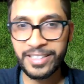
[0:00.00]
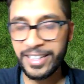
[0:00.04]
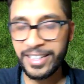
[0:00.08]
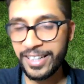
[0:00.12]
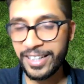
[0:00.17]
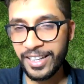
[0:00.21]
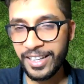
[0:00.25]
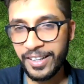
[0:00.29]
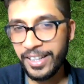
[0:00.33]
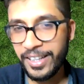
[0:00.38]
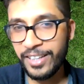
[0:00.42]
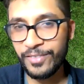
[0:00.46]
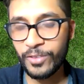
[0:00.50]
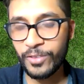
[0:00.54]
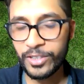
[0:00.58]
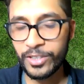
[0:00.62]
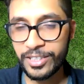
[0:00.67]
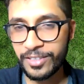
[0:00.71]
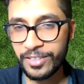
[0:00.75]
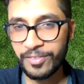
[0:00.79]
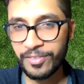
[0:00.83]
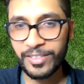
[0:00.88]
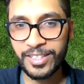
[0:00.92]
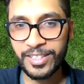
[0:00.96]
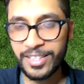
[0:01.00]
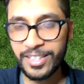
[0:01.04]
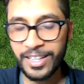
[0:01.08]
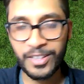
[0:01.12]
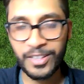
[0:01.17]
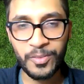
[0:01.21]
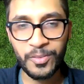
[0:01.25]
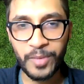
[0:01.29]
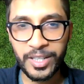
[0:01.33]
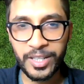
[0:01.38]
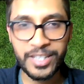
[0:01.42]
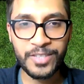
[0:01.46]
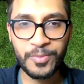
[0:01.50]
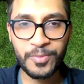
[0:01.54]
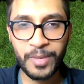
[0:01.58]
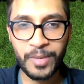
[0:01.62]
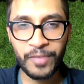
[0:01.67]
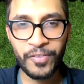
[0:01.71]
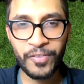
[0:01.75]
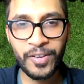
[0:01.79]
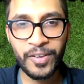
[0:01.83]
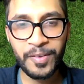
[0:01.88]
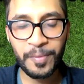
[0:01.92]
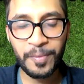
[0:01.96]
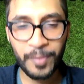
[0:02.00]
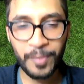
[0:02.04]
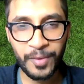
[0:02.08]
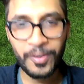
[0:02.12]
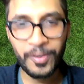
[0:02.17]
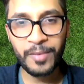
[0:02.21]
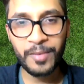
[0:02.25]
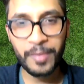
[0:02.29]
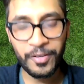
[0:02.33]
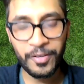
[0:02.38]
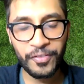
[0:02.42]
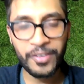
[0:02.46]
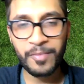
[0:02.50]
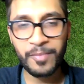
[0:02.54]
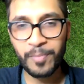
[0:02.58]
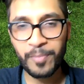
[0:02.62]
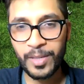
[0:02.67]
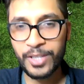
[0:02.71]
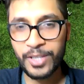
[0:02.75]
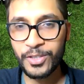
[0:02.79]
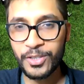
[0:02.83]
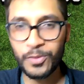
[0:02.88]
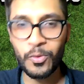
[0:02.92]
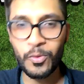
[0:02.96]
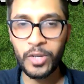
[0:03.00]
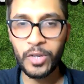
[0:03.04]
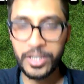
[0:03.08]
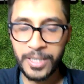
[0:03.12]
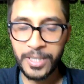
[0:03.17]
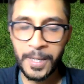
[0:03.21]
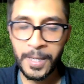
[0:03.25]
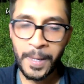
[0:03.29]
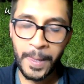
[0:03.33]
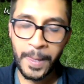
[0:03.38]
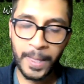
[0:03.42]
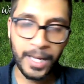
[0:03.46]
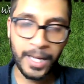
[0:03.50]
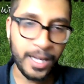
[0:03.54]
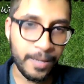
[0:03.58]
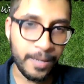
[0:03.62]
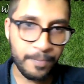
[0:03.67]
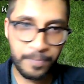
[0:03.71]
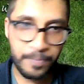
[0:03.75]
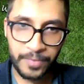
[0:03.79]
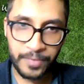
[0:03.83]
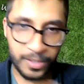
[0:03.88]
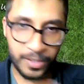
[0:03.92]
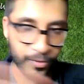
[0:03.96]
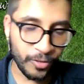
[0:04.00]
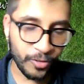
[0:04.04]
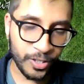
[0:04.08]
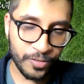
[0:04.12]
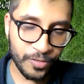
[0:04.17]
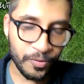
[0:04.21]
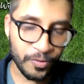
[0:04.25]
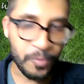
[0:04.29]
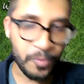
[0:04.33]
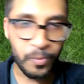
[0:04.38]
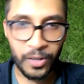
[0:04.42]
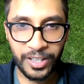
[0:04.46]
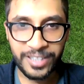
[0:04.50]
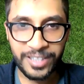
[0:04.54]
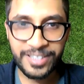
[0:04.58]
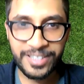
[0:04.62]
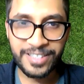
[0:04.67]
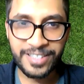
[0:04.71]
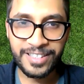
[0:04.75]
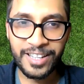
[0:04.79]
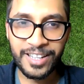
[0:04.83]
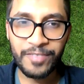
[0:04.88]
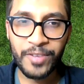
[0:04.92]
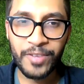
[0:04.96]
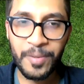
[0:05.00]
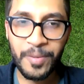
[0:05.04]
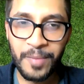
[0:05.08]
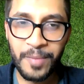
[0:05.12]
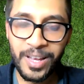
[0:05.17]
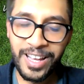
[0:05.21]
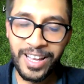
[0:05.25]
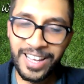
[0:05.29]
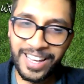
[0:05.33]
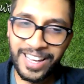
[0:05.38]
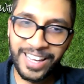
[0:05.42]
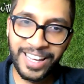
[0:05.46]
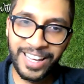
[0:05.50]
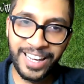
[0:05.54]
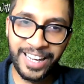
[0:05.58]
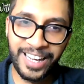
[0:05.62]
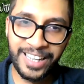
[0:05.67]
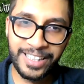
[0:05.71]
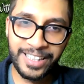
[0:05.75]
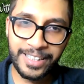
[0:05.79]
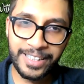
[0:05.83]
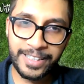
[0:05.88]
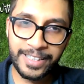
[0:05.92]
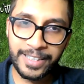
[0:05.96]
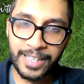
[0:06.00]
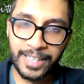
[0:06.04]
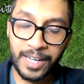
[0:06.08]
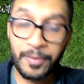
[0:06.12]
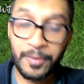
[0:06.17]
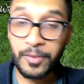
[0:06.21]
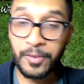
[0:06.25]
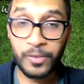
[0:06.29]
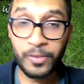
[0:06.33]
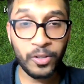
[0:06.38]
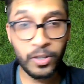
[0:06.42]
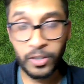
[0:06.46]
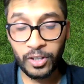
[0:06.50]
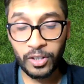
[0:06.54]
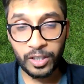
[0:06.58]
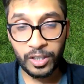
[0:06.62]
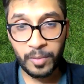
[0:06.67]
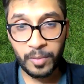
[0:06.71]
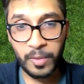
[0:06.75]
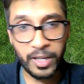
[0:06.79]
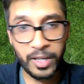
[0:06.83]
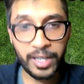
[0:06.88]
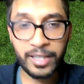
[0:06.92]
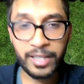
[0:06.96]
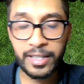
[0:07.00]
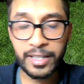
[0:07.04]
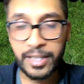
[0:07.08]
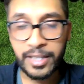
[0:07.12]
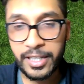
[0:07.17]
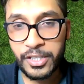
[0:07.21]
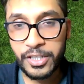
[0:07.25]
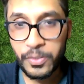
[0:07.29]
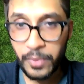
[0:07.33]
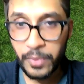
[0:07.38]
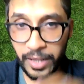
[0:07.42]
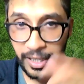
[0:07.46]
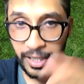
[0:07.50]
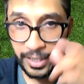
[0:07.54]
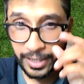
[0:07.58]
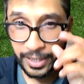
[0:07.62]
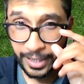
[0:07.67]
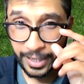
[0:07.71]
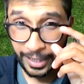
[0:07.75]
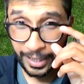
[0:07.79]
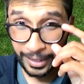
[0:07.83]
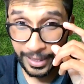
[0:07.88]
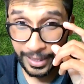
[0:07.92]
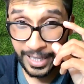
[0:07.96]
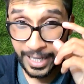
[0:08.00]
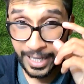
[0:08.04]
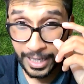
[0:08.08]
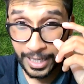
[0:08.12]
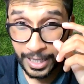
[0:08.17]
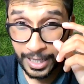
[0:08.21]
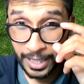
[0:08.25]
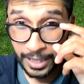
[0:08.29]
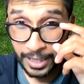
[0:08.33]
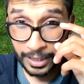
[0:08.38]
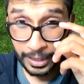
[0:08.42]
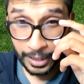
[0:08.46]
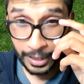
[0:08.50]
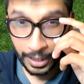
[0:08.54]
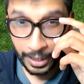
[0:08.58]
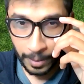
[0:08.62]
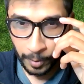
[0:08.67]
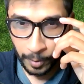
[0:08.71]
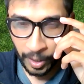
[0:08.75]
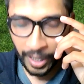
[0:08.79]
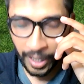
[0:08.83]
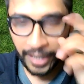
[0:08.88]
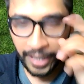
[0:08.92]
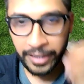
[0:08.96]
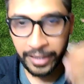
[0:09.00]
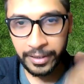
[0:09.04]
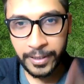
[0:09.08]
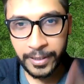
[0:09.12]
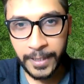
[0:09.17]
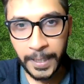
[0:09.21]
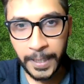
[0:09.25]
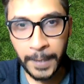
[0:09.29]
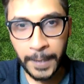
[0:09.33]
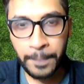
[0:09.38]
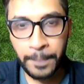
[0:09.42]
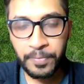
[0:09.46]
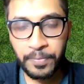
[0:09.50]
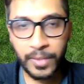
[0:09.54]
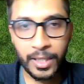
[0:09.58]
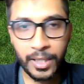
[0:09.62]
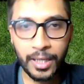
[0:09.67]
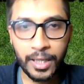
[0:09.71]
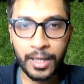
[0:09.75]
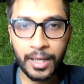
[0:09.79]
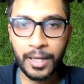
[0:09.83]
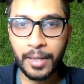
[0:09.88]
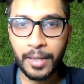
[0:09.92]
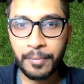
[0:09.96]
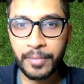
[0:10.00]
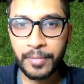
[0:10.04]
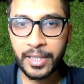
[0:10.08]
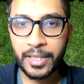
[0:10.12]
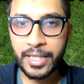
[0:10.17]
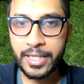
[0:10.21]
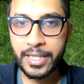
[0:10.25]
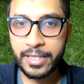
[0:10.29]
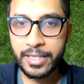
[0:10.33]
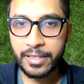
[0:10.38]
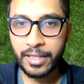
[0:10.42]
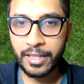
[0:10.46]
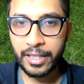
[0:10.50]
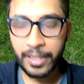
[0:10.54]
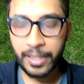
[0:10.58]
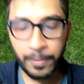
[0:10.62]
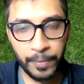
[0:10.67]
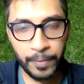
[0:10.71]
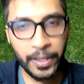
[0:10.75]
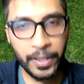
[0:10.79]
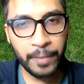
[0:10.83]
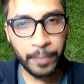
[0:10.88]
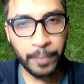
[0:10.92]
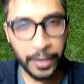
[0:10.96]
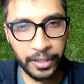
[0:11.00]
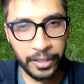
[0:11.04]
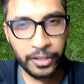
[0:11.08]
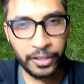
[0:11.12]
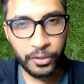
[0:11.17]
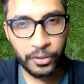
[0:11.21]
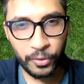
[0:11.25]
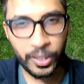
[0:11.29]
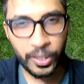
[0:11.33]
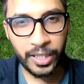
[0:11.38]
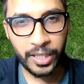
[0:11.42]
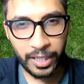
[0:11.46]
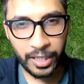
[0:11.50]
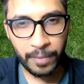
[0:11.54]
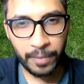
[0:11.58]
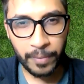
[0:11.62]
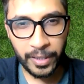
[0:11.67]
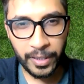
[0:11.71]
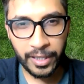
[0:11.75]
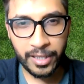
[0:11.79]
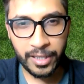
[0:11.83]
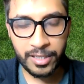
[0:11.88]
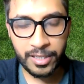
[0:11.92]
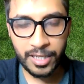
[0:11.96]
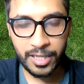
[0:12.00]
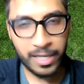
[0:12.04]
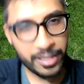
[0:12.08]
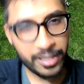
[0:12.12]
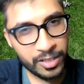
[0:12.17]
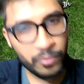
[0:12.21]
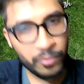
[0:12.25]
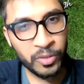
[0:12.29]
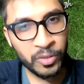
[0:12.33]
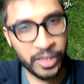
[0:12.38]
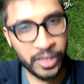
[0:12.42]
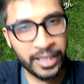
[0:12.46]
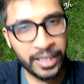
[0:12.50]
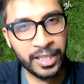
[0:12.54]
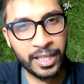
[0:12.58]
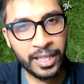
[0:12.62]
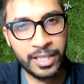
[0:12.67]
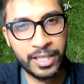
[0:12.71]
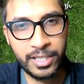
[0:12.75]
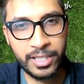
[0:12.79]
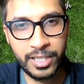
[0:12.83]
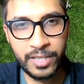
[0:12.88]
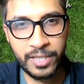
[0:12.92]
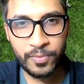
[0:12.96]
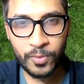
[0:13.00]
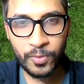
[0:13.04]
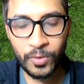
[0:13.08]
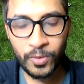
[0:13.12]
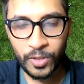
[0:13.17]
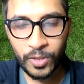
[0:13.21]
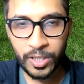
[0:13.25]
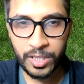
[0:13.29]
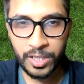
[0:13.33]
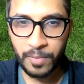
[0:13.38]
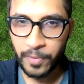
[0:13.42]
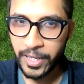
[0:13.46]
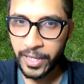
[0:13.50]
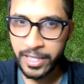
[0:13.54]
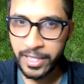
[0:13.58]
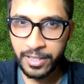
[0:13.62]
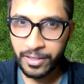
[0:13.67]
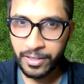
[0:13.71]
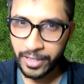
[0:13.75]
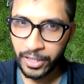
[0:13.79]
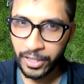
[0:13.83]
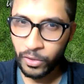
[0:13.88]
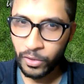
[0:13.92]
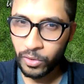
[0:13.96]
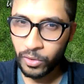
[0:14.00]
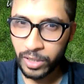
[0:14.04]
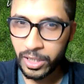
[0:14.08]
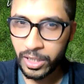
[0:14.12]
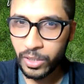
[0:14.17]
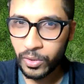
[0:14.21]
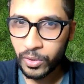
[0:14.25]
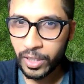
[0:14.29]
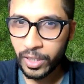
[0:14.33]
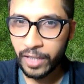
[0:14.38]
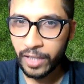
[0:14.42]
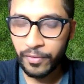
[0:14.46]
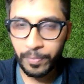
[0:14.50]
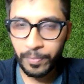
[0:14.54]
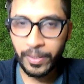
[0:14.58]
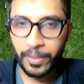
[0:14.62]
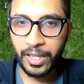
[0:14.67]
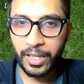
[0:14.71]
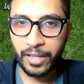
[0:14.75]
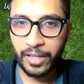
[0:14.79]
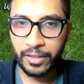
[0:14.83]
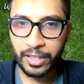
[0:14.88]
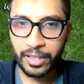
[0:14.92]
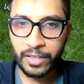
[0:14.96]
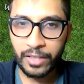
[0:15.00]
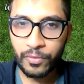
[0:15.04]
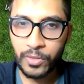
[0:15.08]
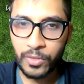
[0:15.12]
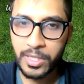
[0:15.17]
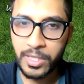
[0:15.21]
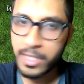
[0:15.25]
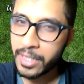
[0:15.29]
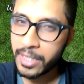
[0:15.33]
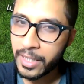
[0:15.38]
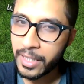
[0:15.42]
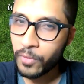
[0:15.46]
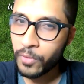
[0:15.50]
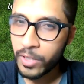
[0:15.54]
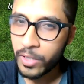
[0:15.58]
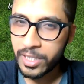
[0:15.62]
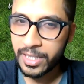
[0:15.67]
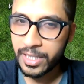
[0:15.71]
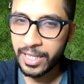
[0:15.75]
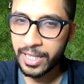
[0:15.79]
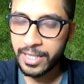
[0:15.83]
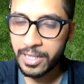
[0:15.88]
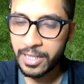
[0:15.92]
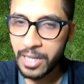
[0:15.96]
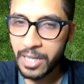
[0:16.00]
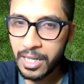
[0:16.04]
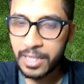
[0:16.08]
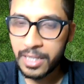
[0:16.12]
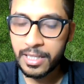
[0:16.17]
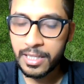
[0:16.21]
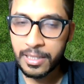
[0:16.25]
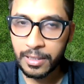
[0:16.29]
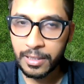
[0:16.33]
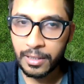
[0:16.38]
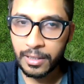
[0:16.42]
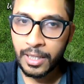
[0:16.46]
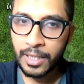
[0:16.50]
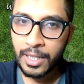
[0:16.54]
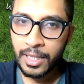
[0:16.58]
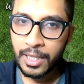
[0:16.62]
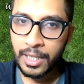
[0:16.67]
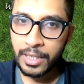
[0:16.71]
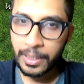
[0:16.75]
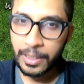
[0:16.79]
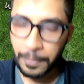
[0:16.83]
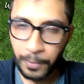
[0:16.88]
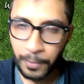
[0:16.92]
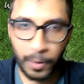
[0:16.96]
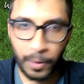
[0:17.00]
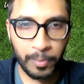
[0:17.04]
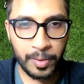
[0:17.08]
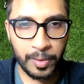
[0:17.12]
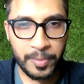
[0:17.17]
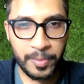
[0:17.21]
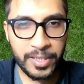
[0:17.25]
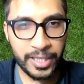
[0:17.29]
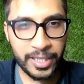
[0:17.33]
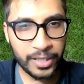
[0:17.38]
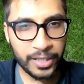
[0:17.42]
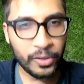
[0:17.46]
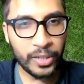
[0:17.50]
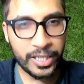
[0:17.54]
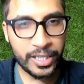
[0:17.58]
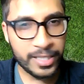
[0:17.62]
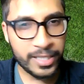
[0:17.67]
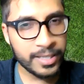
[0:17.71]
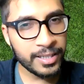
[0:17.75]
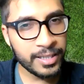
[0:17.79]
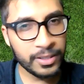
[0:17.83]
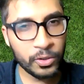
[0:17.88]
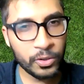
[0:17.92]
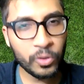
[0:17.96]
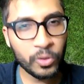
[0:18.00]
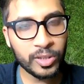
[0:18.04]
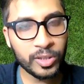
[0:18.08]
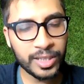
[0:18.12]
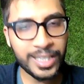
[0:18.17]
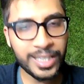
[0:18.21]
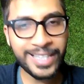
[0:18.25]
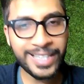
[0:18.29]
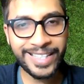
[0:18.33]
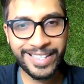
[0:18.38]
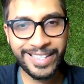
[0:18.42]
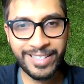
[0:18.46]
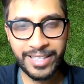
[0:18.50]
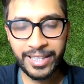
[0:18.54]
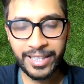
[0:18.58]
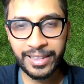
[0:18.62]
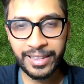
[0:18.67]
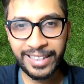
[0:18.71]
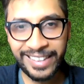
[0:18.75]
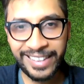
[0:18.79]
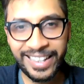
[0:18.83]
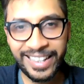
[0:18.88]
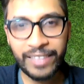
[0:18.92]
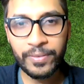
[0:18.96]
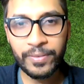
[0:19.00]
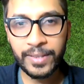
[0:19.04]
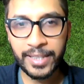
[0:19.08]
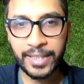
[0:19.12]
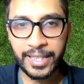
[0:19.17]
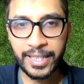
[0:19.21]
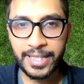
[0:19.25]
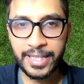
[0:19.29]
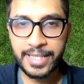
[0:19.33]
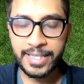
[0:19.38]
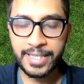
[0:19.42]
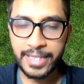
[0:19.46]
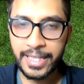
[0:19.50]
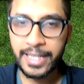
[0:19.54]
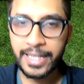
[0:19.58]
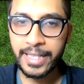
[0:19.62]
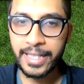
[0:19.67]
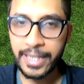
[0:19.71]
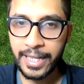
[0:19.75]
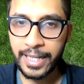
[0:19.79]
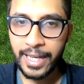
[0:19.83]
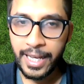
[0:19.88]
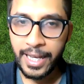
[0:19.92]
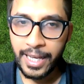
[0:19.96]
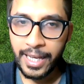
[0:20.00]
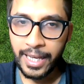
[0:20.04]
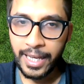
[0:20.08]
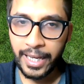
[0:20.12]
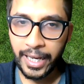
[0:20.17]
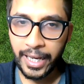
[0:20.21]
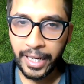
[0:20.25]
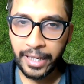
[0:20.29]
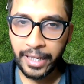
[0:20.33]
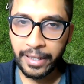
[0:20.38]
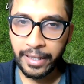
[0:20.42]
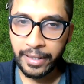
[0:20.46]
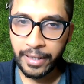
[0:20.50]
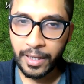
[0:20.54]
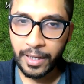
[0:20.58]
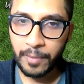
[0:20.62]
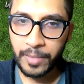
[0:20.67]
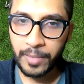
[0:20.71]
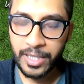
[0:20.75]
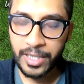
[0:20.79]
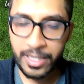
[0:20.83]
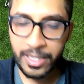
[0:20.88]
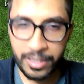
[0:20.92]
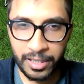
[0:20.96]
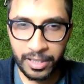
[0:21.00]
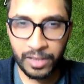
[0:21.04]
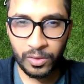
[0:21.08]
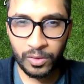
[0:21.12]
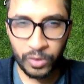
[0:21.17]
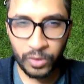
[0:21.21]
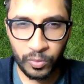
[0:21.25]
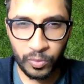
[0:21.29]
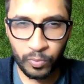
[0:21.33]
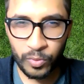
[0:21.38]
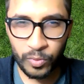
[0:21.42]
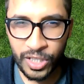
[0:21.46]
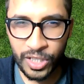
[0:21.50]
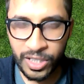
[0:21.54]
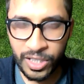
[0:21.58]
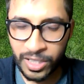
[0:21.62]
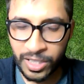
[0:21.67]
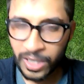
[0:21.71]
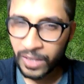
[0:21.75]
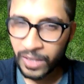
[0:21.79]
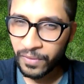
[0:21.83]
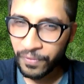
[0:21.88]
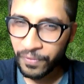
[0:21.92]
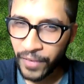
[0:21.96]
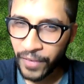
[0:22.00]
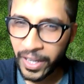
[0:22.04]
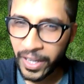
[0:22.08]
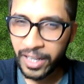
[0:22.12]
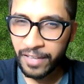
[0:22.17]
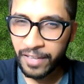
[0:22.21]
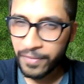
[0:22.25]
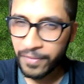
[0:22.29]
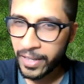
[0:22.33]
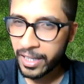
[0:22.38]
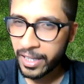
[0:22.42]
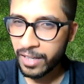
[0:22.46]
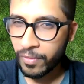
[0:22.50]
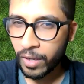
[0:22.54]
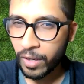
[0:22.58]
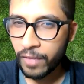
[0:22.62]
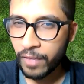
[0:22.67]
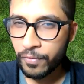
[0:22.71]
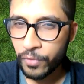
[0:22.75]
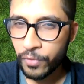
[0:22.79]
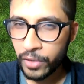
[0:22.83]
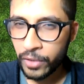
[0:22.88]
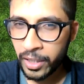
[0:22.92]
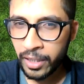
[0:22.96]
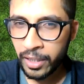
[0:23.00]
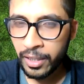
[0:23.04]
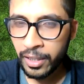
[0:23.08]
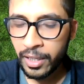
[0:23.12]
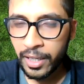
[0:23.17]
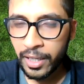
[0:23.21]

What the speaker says: I love watching Lisandro Martinez. He's my favorite player, one of my favorite players to watch. Across football, I just love him. And you got to talk about Antony as well. Antony, I think the thing about Antony is that he played better today than he played against Arsenal, which I think it was not surprising, because I don't think you can play any worse than he was against Arsenal. The problem is, I still don't think he's at the level that is needed, and he's still very, very one-footed.